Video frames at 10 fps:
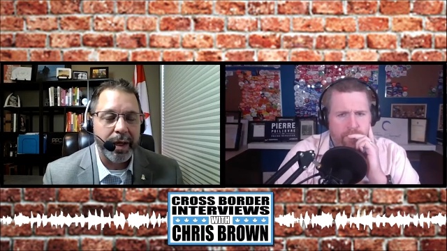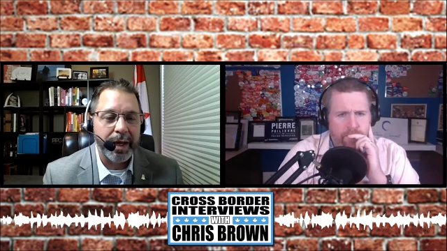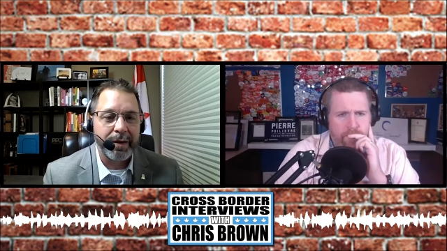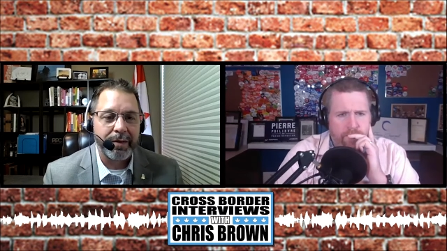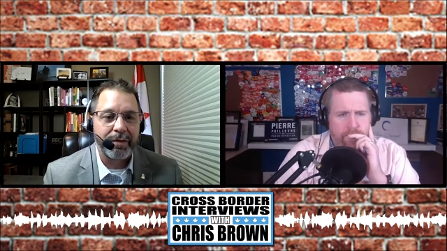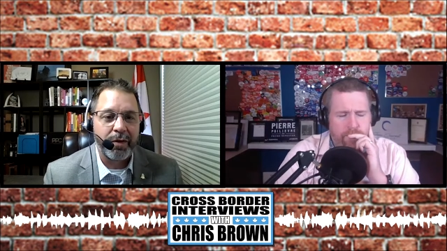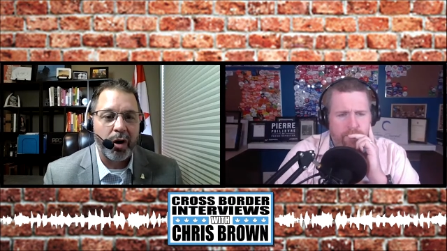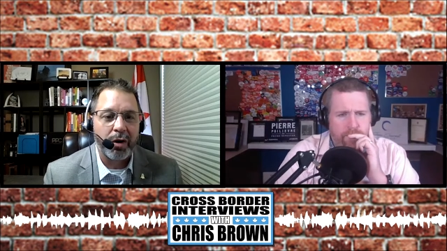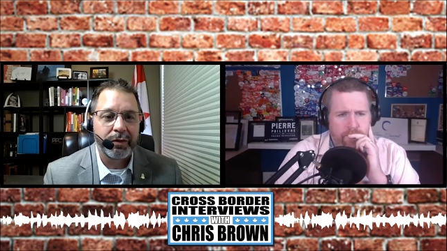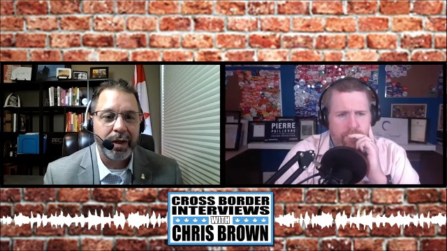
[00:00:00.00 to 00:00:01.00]
Speaker 1: get
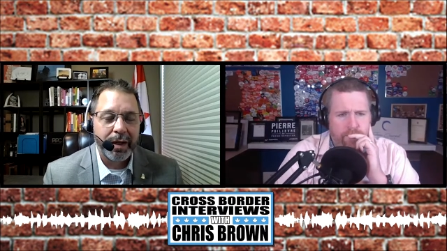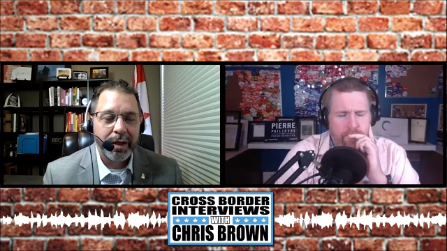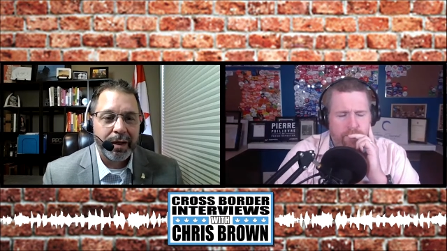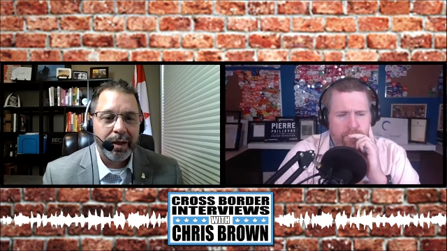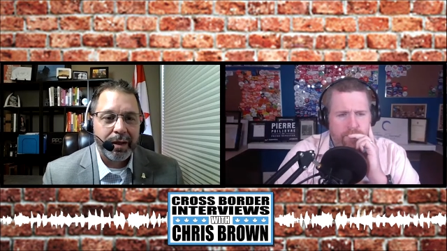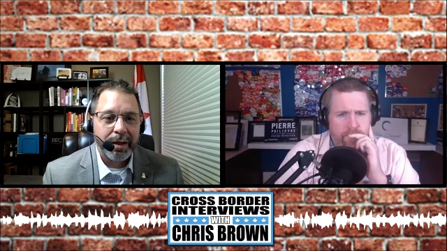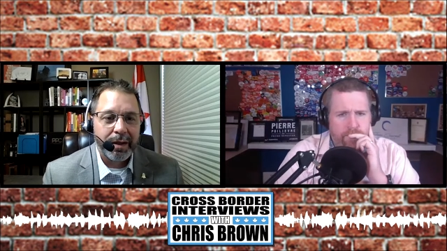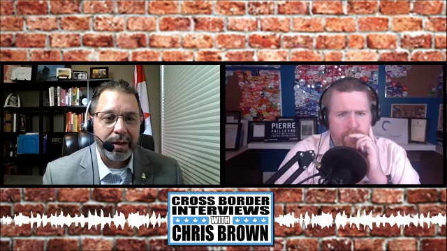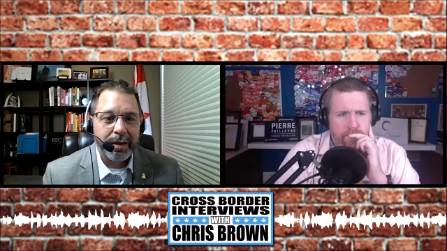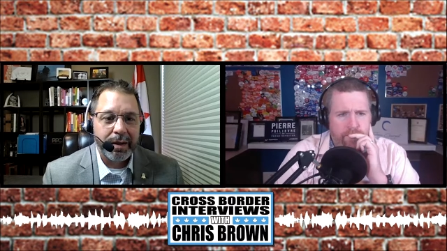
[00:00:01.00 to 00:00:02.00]
involved,
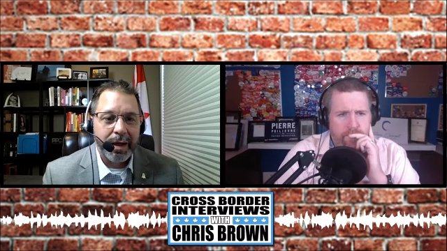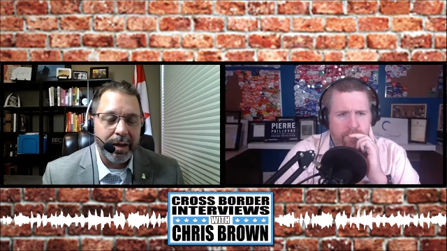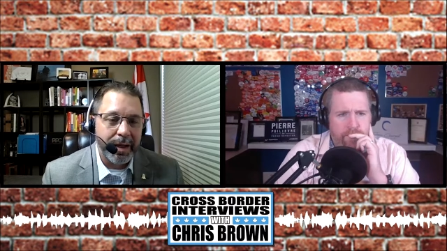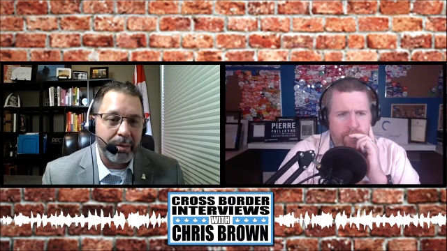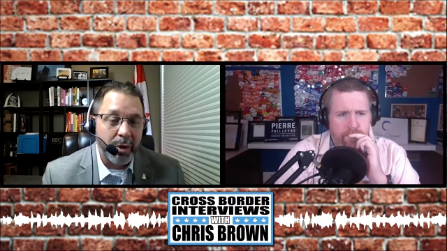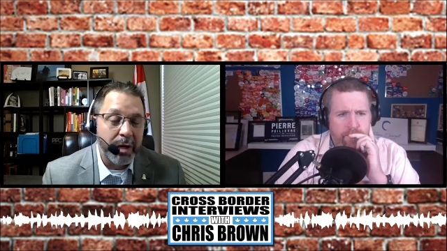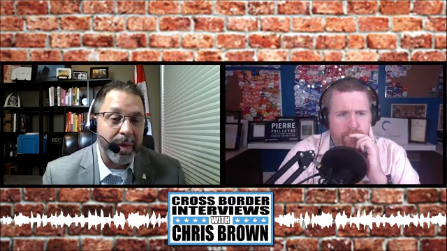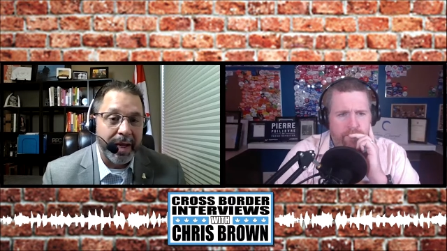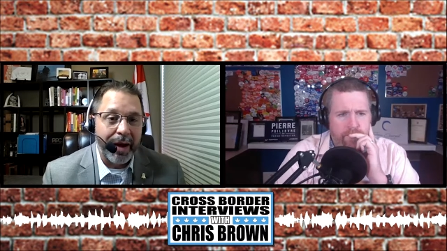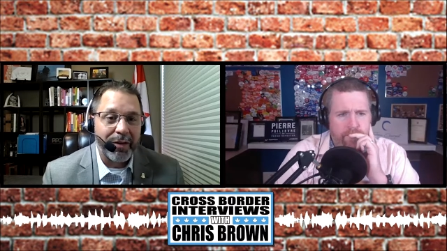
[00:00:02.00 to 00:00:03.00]
I'm going to be
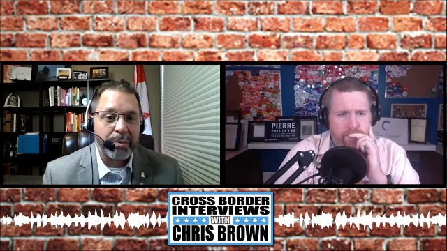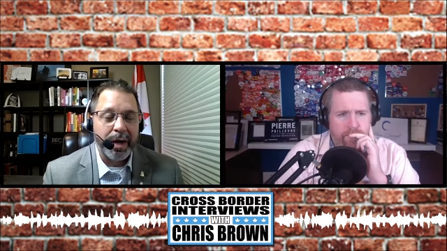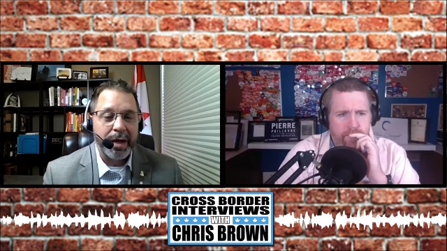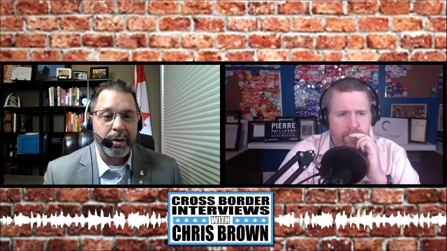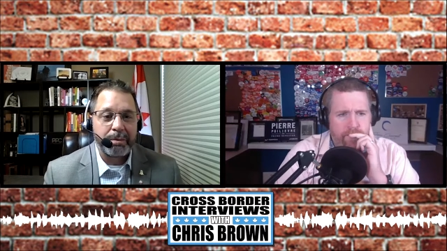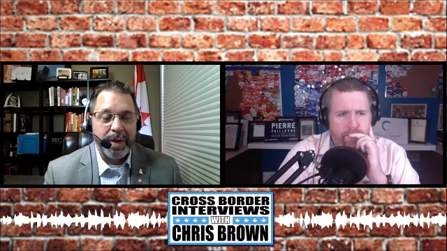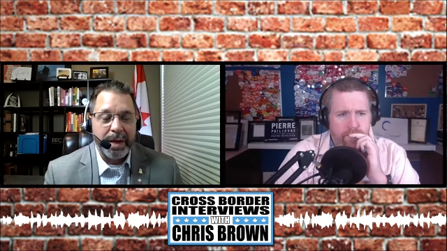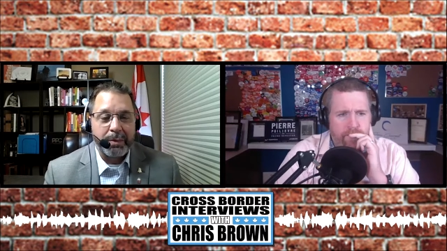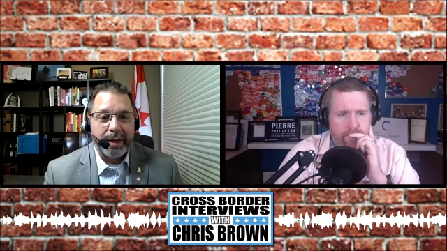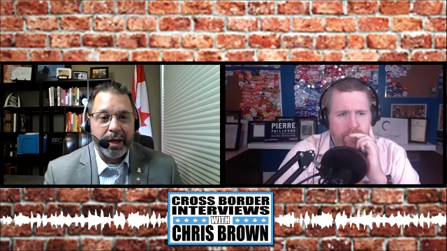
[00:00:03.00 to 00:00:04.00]
governed by the
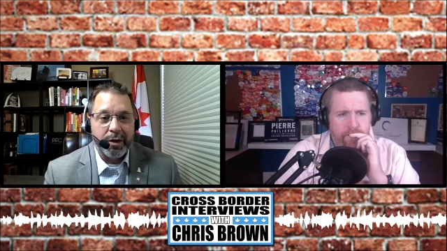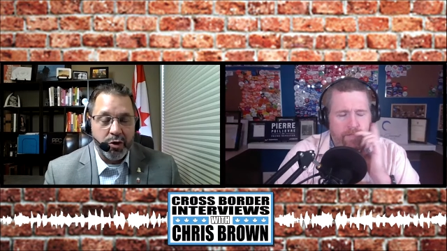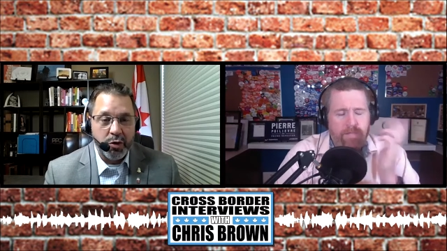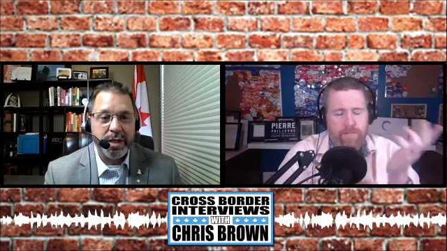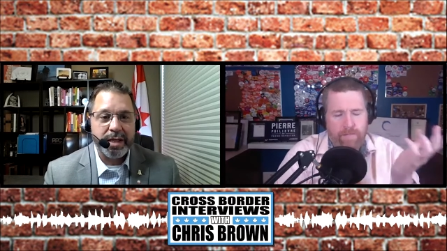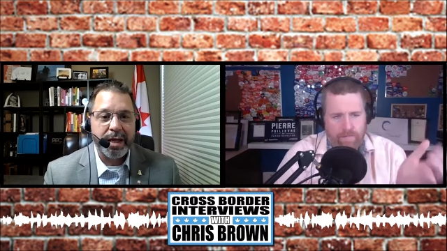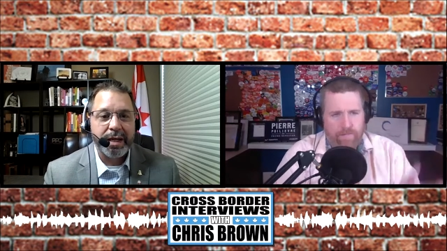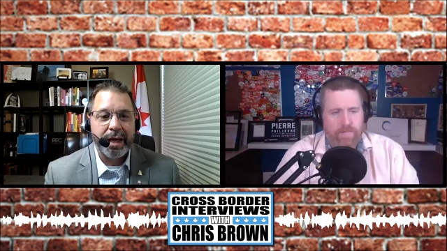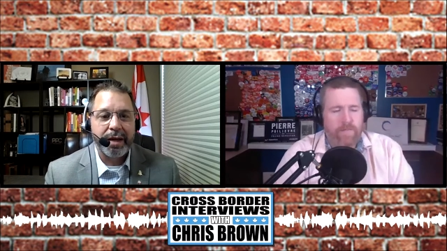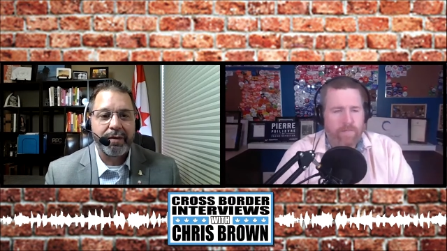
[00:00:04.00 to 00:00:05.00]
people that do decide to
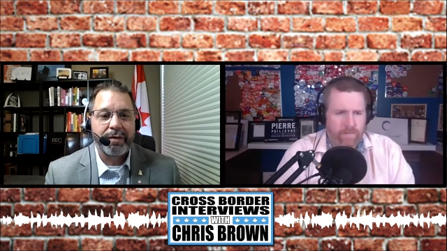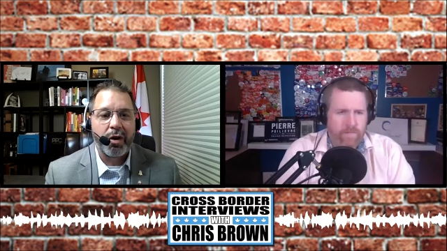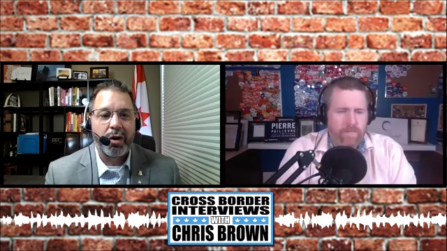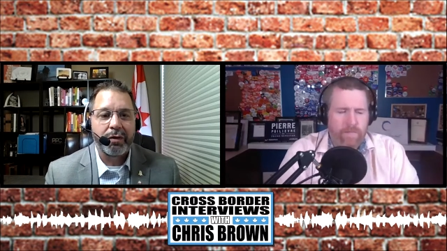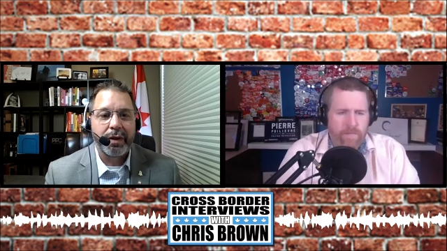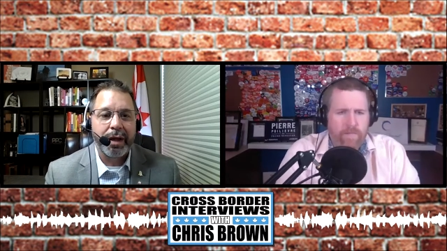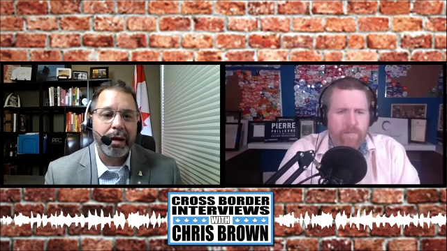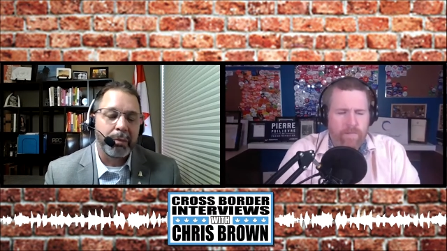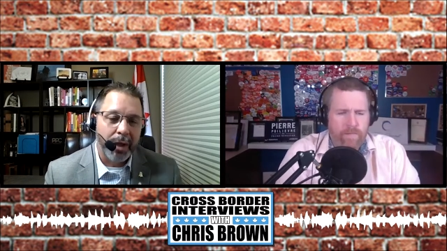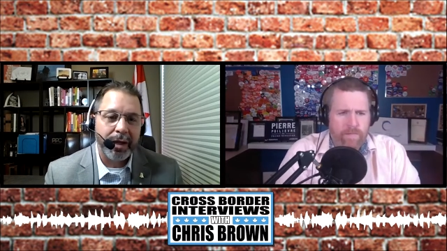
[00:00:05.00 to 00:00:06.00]
get involved, and
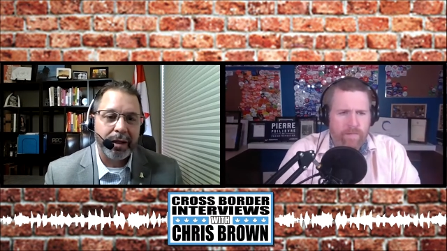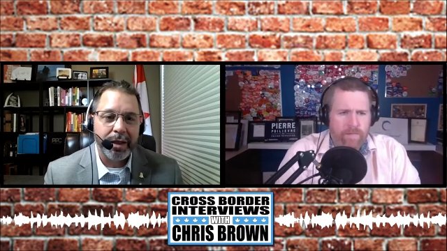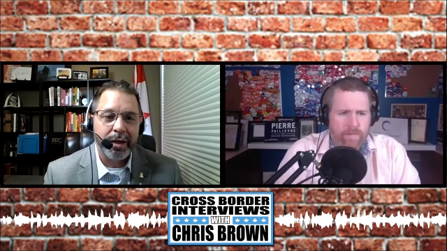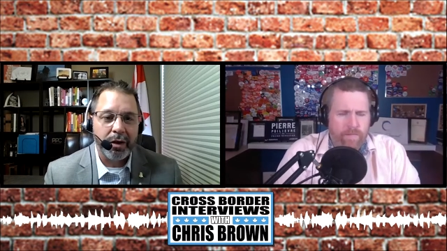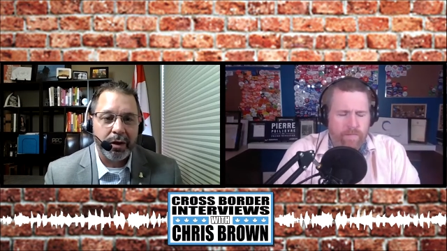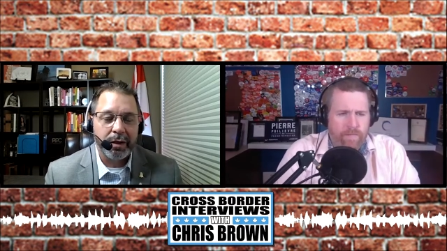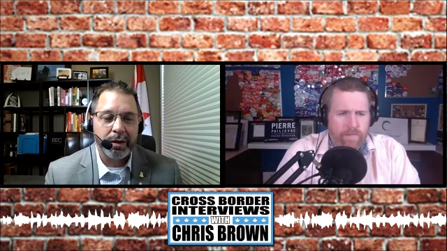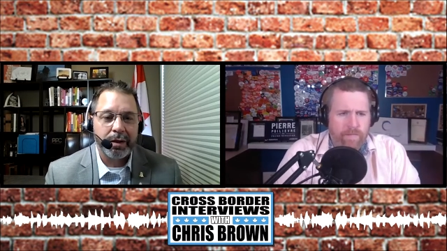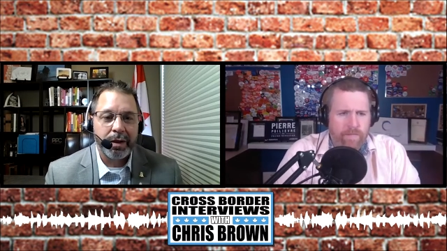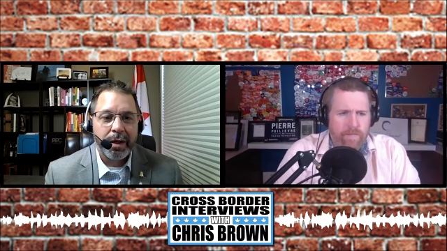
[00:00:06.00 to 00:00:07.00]
I'm likely not going to